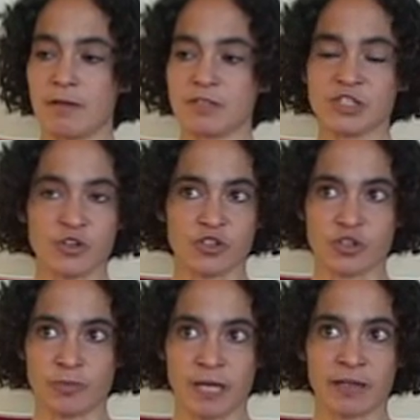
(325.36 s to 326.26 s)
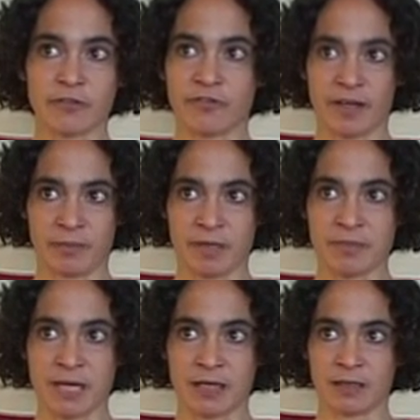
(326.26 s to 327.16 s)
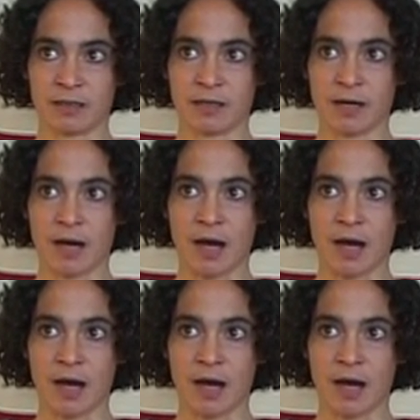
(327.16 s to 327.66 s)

social man, a family man,